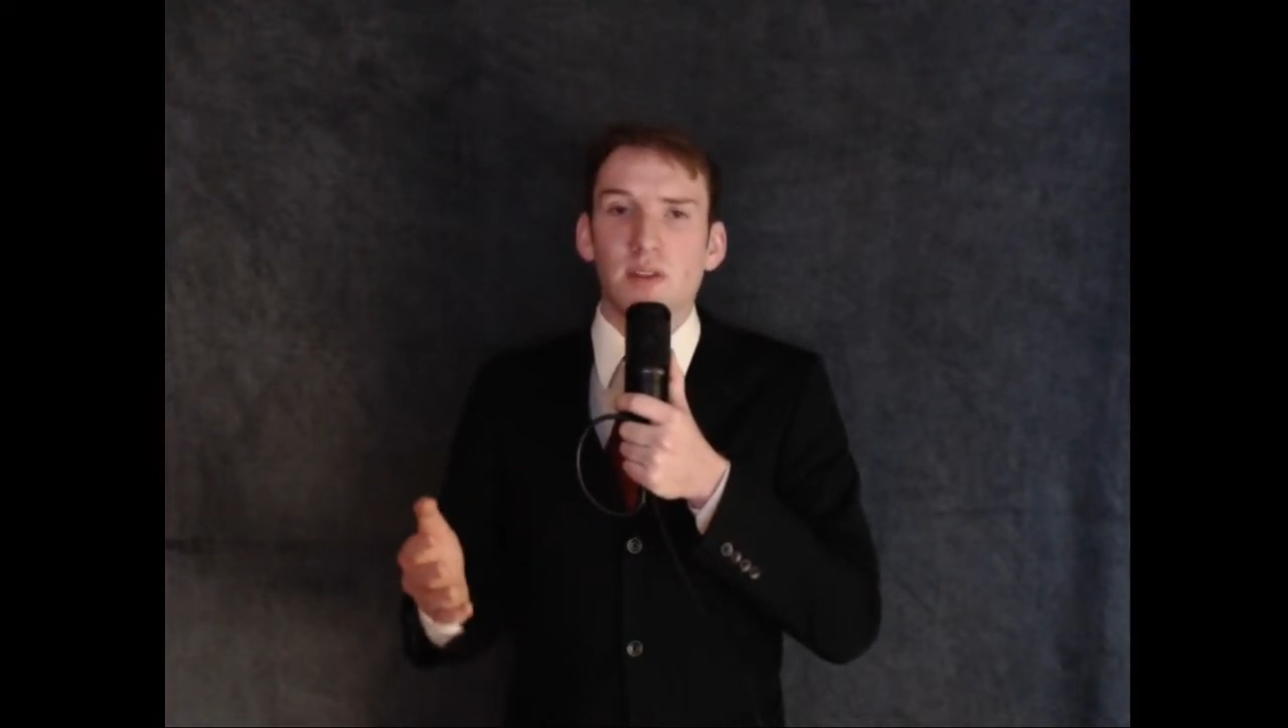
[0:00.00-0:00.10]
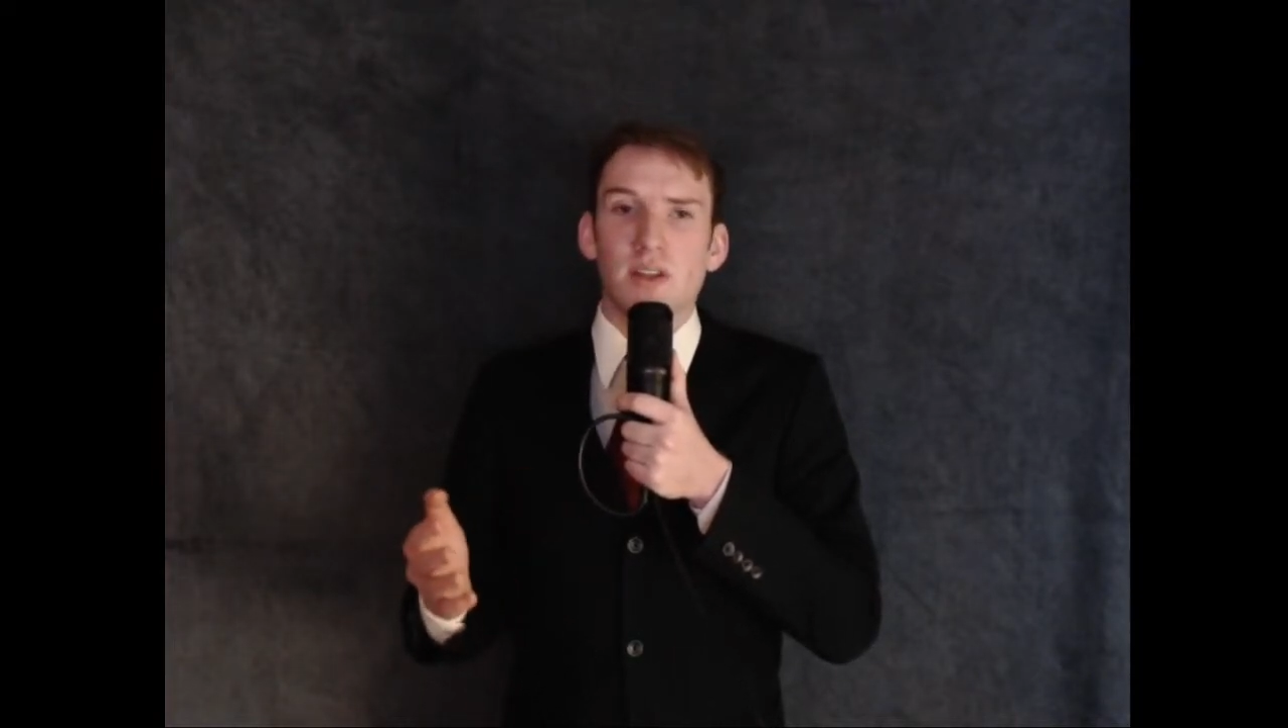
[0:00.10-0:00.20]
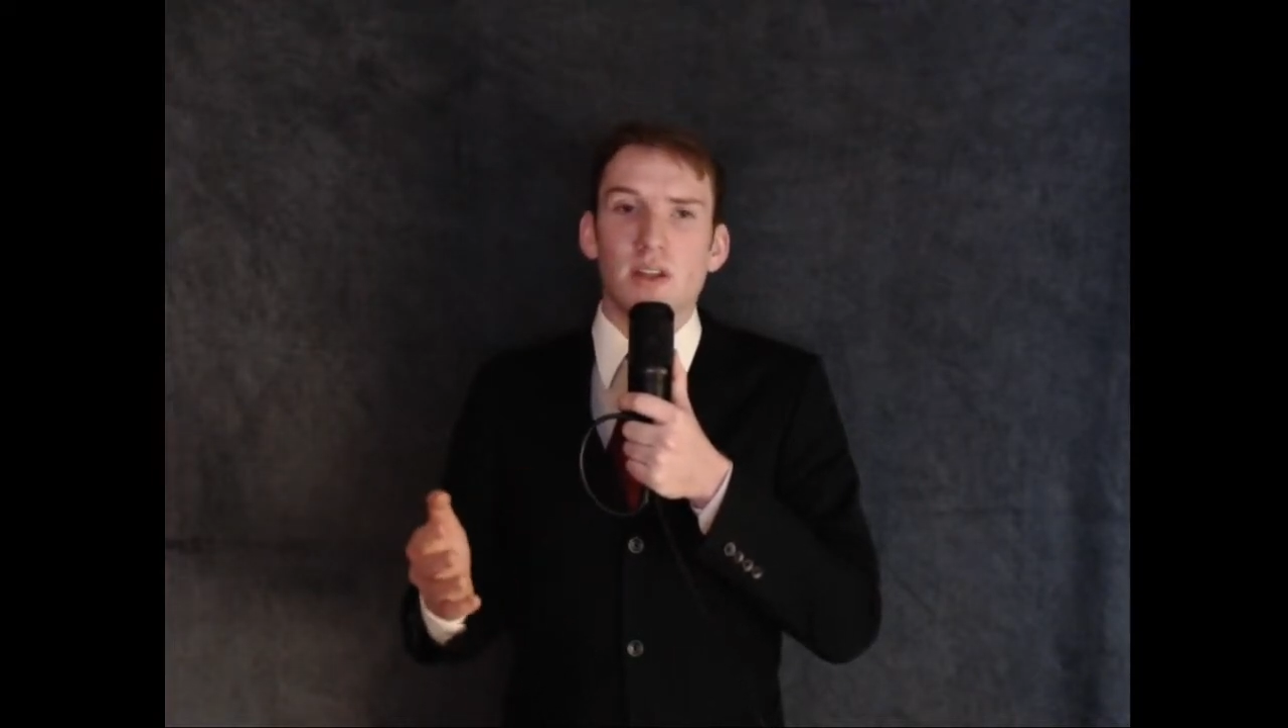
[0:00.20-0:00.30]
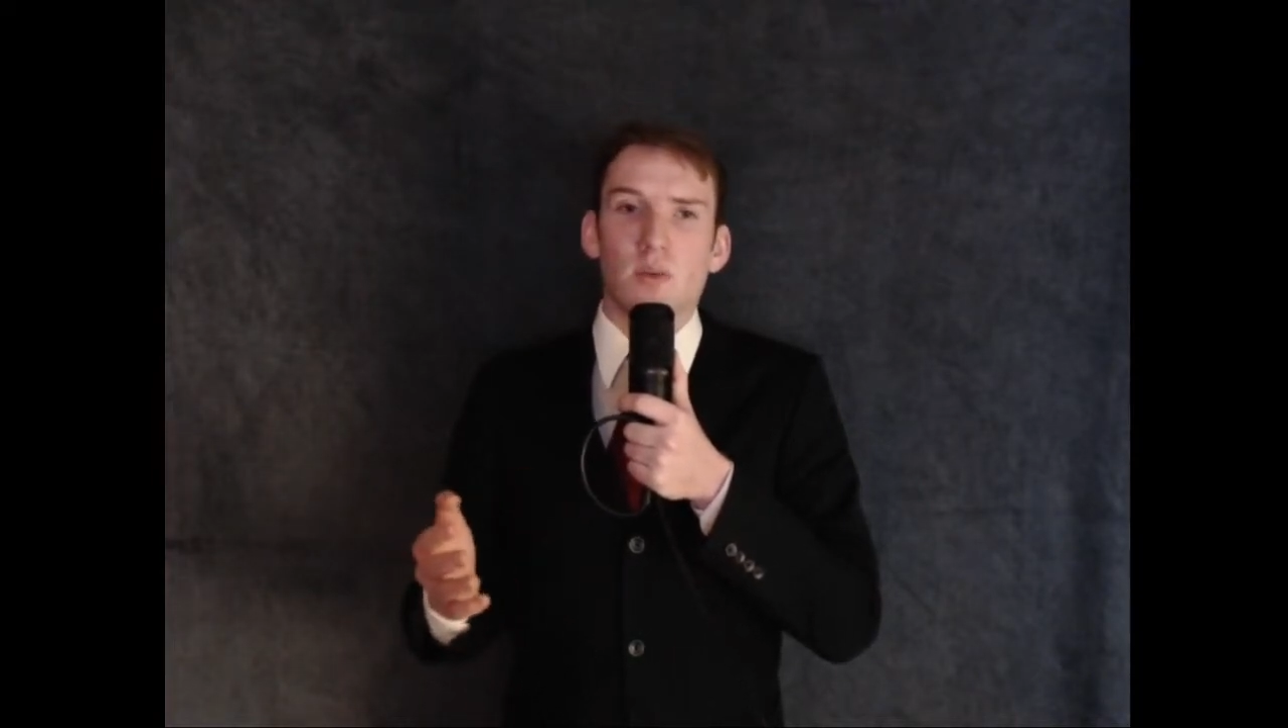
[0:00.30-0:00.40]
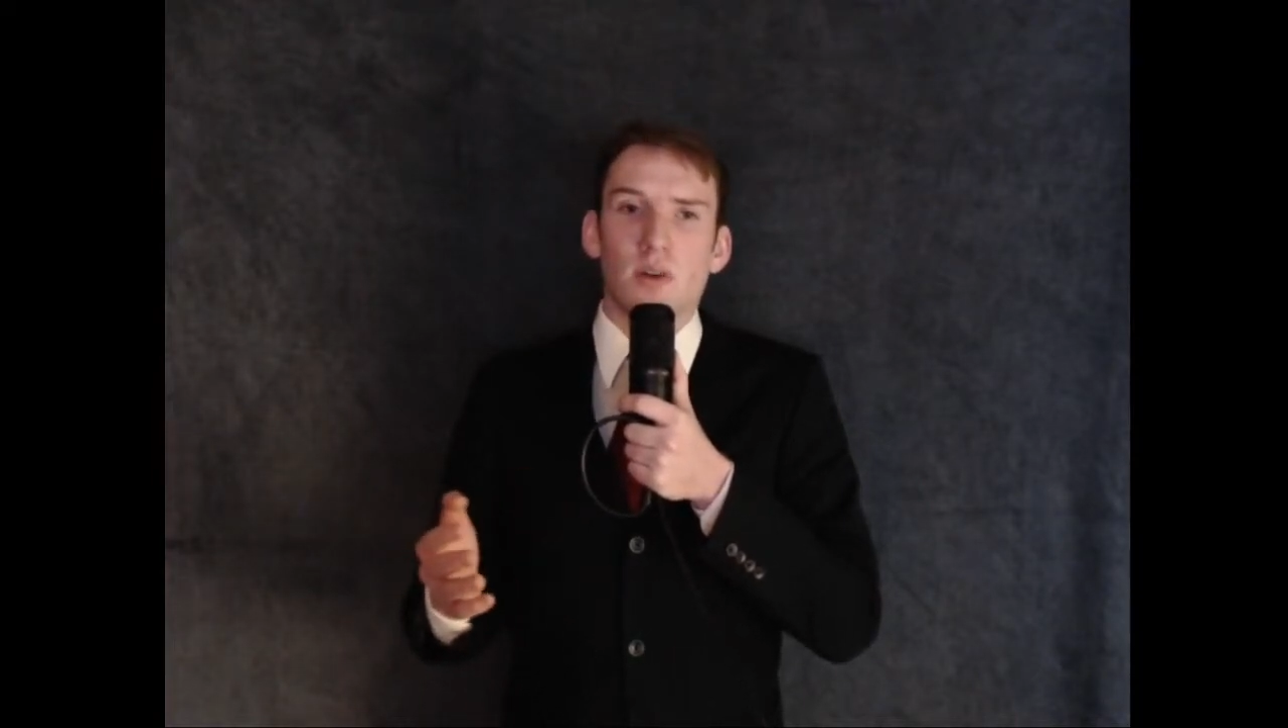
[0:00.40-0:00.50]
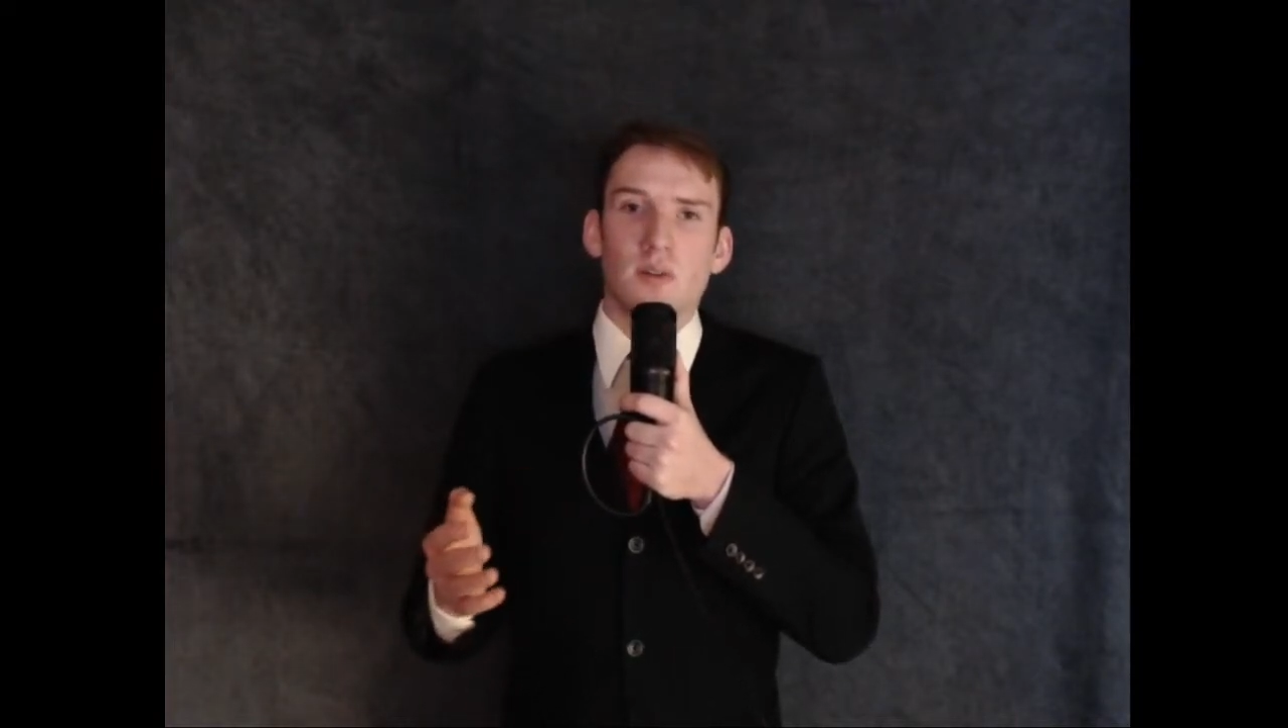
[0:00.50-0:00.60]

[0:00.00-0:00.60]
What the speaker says: deer were